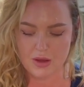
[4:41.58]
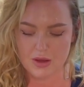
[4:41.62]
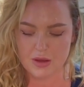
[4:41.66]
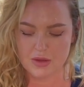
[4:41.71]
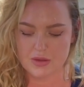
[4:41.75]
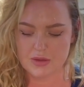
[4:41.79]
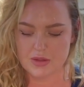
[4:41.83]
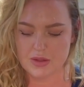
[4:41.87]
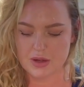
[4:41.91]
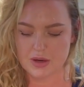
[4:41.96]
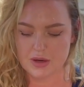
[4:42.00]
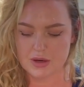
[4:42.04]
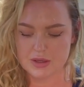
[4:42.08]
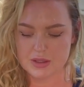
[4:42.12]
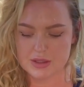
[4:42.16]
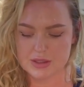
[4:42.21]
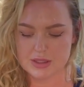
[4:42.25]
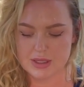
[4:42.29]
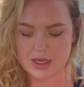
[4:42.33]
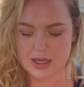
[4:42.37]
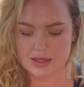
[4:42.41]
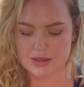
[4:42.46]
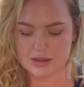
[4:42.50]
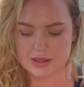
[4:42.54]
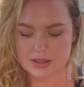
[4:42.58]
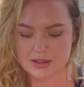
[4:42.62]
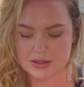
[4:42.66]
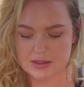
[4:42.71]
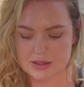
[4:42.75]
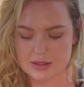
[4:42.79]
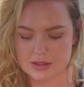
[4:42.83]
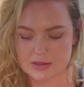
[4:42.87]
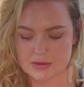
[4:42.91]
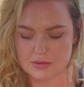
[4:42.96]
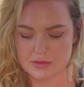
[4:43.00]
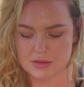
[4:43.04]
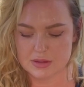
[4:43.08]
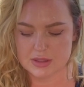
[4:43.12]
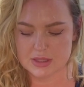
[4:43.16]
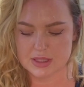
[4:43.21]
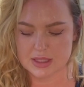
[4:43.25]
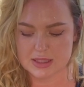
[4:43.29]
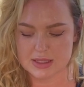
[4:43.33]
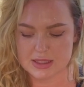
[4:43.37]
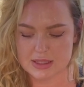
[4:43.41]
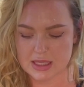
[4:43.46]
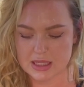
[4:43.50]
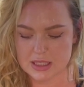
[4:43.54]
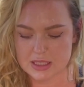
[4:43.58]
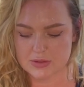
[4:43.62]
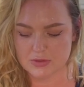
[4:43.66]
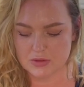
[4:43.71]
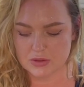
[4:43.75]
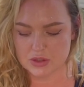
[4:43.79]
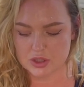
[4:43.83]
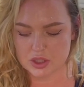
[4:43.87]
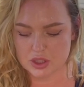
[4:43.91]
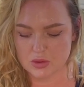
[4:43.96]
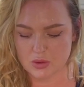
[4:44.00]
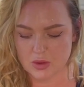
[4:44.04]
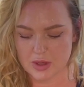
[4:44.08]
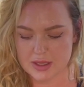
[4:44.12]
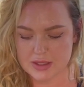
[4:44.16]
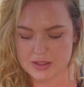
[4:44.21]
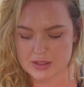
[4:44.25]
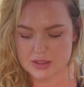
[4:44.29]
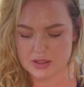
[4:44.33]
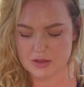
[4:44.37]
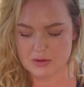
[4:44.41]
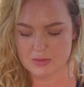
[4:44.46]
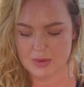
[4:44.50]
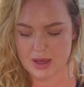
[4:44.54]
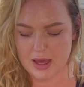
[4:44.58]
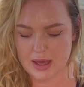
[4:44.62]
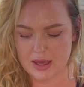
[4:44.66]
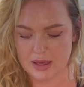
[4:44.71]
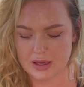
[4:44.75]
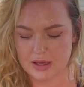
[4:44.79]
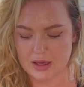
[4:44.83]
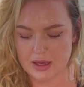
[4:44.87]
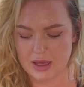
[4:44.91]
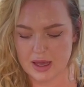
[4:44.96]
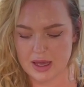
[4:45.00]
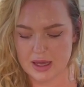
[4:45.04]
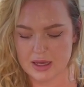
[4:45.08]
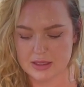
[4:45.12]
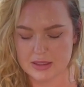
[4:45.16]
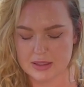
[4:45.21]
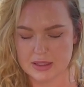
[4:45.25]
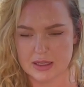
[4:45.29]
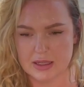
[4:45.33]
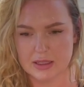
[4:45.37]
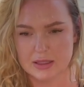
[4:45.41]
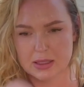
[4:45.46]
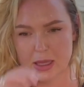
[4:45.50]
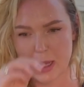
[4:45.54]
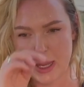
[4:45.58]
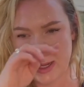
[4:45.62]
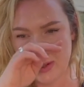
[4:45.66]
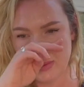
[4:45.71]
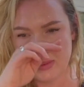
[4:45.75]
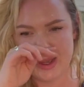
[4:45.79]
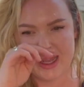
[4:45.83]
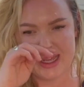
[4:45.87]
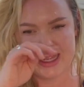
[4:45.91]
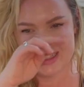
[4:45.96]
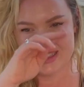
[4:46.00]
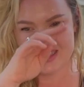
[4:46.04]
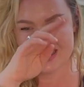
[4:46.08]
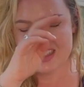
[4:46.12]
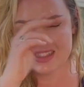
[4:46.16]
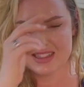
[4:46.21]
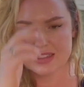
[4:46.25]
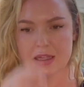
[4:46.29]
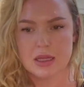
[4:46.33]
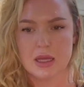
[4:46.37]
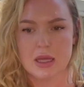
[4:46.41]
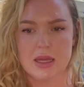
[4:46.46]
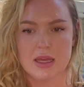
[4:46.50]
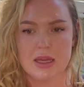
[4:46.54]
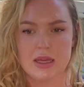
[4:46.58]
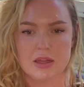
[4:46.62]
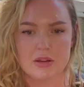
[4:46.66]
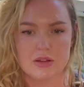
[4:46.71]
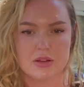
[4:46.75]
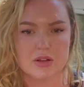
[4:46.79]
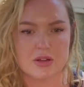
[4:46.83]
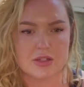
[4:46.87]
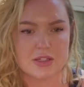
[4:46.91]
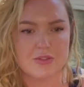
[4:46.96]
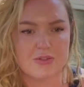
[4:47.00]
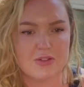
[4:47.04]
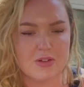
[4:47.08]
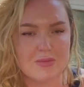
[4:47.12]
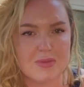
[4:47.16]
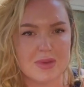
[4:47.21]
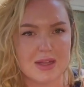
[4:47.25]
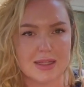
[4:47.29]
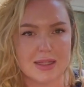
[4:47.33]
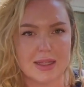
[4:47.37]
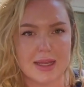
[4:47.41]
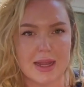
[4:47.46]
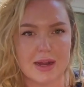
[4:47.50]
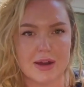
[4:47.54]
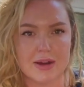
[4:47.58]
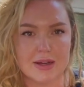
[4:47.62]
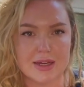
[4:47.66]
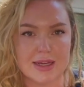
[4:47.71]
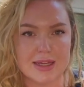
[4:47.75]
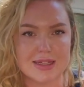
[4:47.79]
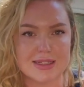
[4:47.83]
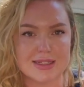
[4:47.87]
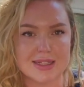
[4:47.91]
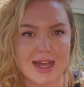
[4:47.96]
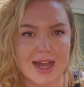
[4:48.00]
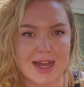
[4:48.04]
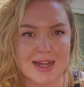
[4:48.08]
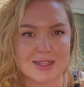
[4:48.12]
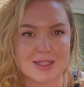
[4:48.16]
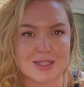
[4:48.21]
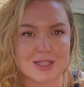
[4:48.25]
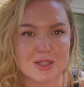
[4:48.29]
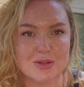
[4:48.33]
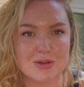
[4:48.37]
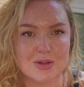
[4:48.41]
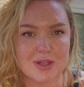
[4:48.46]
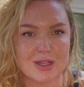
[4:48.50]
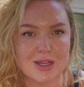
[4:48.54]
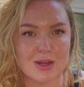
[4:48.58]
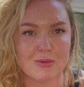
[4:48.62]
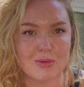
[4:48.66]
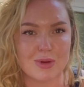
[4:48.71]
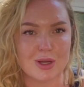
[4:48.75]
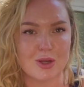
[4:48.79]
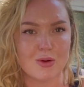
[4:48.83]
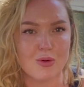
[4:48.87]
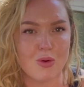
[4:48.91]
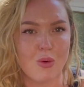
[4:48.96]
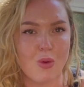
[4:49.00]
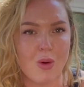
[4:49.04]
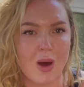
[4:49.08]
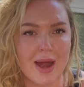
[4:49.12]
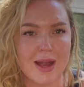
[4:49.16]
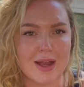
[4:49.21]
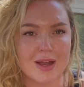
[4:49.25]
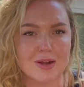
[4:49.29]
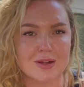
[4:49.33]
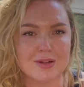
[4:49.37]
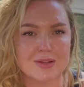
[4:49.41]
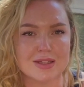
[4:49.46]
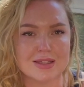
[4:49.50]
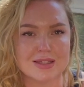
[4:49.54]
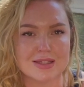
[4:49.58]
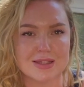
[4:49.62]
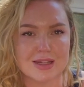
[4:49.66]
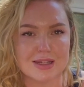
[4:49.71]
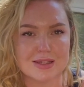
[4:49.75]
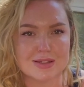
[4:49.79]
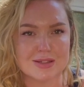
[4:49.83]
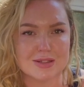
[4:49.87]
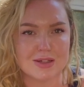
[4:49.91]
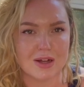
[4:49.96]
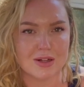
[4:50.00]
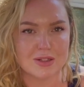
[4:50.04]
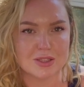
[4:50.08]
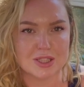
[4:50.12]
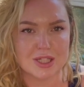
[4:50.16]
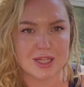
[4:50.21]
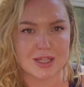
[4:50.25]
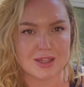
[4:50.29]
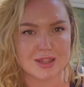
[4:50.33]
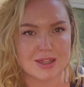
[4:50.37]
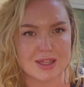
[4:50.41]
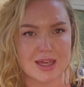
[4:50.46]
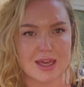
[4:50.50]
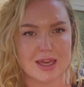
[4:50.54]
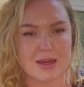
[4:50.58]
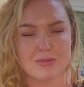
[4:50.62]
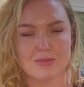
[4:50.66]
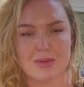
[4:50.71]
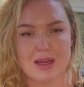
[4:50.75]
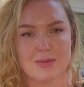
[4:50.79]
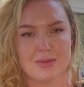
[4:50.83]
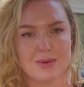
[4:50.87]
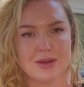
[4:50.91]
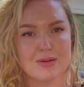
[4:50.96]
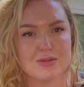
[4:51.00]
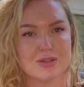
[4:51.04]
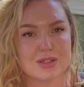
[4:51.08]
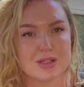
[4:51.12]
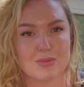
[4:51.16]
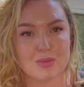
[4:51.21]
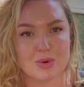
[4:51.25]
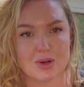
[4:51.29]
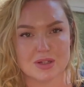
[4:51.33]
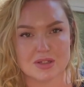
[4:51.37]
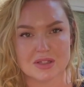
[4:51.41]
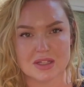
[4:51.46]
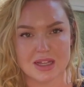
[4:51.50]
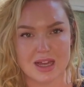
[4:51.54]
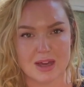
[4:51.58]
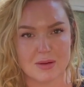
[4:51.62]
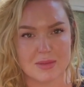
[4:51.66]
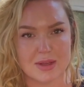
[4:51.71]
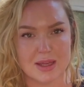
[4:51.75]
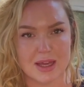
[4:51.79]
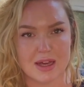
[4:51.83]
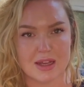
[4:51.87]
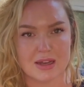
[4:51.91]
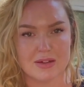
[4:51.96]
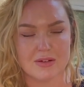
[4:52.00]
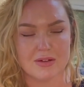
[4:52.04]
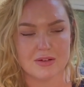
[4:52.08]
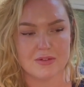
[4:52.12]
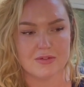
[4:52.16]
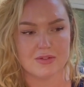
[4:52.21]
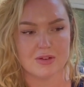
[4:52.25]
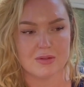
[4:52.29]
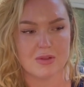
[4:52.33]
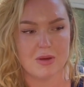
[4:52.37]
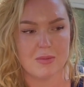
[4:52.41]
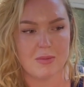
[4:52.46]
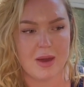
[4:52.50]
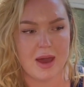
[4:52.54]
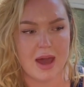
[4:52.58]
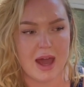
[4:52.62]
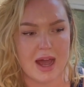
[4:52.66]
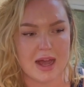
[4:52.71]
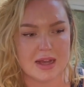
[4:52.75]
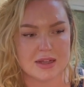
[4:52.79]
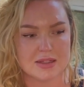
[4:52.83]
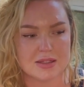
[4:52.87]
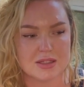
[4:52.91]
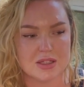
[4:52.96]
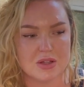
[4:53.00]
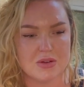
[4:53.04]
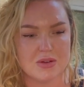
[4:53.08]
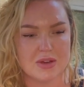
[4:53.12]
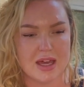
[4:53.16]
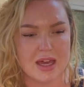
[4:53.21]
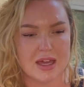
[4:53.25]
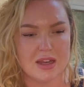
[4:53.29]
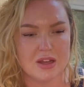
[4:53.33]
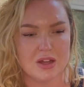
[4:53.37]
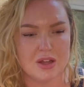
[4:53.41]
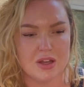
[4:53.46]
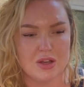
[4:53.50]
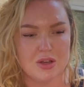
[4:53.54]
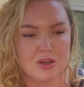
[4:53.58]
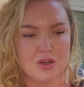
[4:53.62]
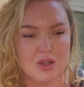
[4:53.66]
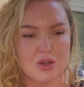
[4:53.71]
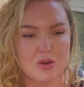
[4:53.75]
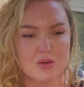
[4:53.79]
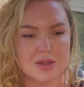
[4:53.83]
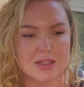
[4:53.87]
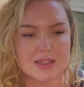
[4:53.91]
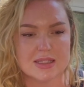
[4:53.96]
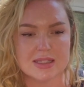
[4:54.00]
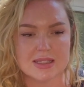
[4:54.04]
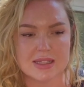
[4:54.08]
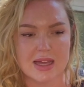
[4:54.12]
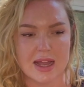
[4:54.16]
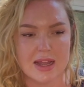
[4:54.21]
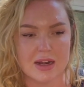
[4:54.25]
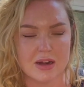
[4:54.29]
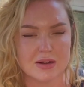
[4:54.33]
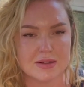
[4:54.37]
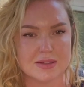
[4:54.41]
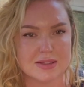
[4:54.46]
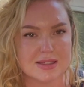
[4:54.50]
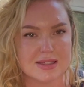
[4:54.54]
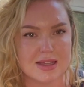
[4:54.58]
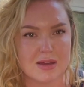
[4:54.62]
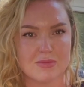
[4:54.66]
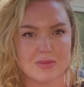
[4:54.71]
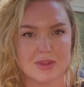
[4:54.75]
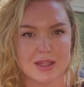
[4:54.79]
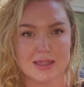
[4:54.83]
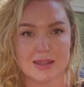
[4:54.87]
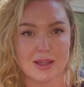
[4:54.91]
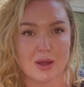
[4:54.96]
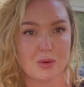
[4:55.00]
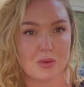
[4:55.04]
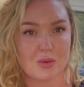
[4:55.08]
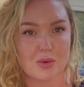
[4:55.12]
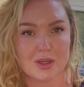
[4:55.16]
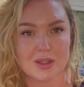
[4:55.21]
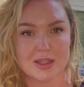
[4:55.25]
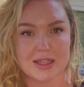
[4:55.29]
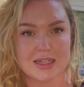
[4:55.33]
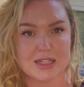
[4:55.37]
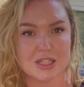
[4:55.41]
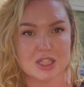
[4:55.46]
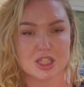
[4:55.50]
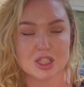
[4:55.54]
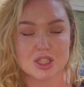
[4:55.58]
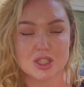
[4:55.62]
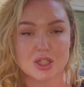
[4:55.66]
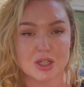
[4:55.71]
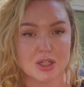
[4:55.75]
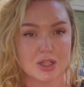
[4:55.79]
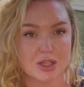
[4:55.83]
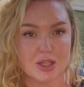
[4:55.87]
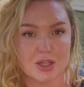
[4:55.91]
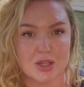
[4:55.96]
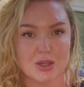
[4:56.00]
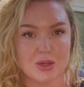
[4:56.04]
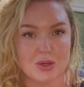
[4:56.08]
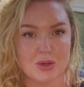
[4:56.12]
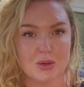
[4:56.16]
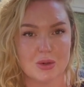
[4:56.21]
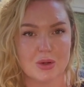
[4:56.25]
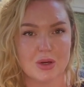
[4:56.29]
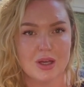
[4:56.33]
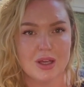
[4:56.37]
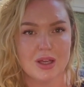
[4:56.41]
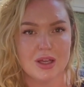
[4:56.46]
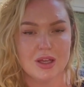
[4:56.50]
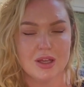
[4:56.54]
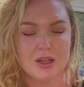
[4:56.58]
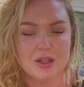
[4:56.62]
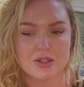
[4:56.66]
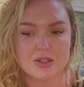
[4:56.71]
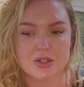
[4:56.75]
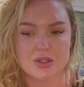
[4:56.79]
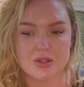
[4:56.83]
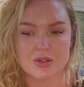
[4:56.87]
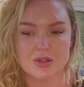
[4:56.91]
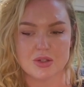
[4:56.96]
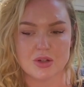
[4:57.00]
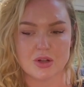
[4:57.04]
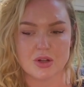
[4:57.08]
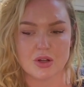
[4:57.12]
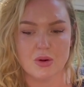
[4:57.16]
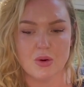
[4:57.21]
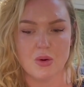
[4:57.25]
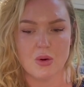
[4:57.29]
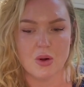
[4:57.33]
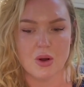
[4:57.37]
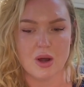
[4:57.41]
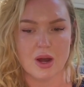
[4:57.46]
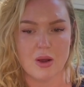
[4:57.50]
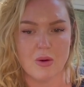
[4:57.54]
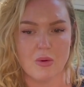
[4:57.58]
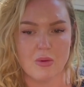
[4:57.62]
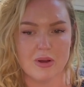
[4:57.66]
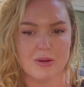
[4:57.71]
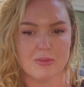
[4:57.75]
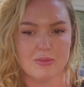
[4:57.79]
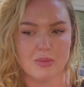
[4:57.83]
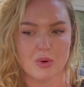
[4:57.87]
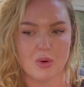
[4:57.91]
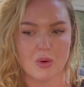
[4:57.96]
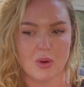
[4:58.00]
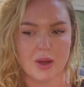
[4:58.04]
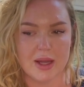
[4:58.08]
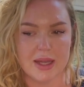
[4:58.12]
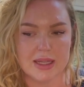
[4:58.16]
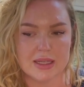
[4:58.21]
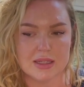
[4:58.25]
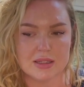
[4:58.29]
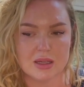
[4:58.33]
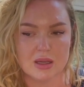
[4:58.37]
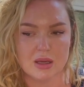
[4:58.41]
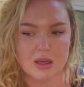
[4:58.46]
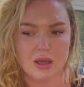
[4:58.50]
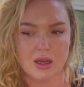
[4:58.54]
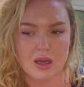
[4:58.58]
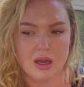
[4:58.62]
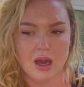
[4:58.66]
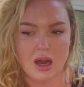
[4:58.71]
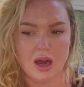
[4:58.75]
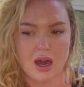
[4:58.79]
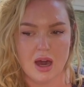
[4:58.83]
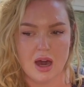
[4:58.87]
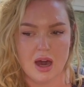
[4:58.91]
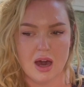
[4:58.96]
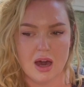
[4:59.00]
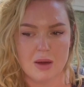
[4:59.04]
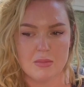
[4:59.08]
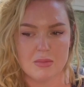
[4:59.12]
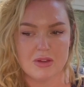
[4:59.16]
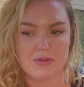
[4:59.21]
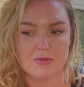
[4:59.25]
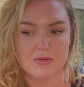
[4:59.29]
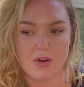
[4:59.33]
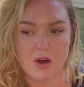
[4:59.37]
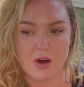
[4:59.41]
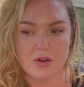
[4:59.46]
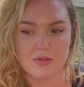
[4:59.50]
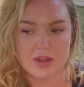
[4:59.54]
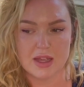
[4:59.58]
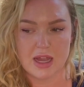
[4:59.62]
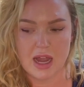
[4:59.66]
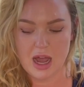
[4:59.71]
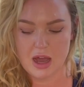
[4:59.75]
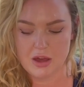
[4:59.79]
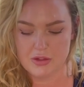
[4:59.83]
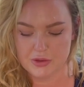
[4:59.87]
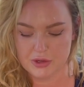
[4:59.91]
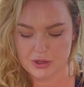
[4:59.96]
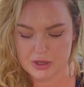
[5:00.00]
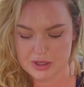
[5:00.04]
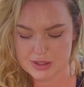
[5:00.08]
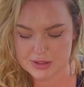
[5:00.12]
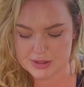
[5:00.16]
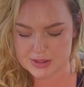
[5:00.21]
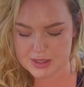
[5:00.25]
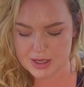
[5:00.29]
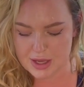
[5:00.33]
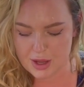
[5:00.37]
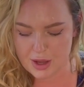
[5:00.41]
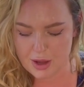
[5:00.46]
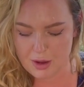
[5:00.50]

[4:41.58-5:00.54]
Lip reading: There is like this successful choice you make. And in a lot of ways, there's familiarity attached to it. It required this nostalgic thing. Maybe it was a person coming out of it from the past. You get new insight on something that really shook you to your core at one point. involving others.